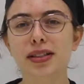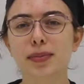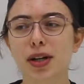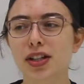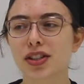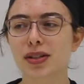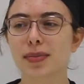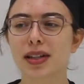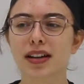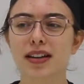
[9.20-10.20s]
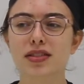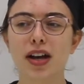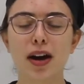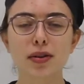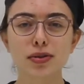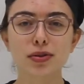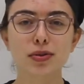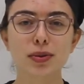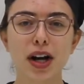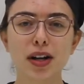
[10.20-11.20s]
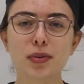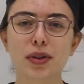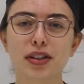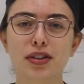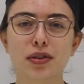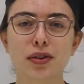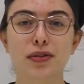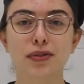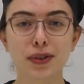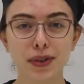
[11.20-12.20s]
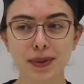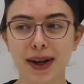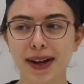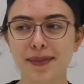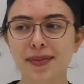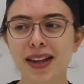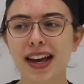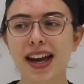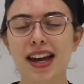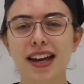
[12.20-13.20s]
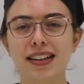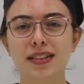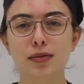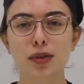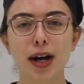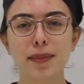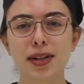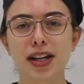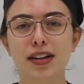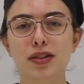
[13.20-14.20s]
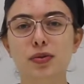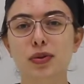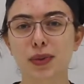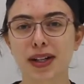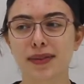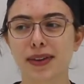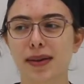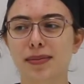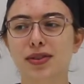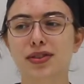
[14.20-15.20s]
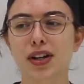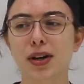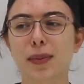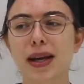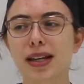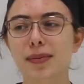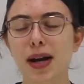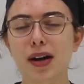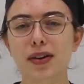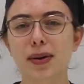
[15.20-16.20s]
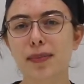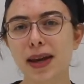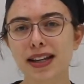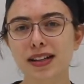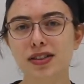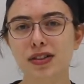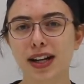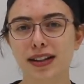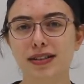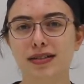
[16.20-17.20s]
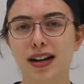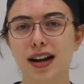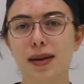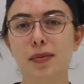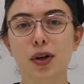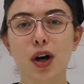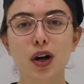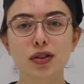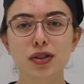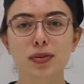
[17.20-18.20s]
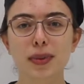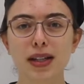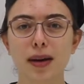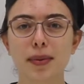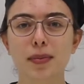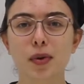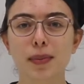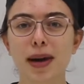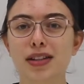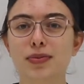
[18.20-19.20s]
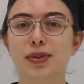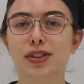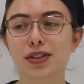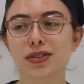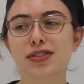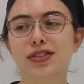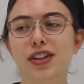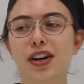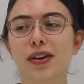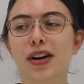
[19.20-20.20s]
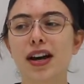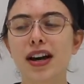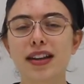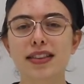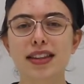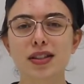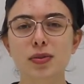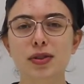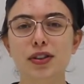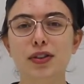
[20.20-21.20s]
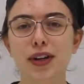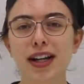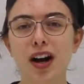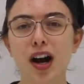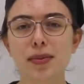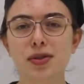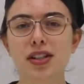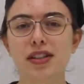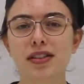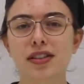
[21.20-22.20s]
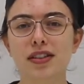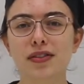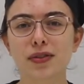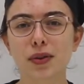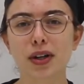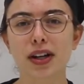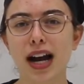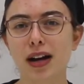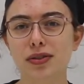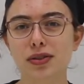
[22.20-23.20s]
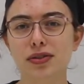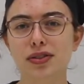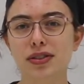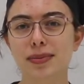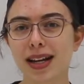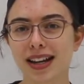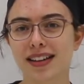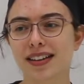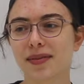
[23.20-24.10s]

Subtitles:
Depression because households were unwilling to throw food away, and rotten bananas were one of them. So baking powder and baking soda at this time were also becoming more mass produced. So this was a great option for households to make.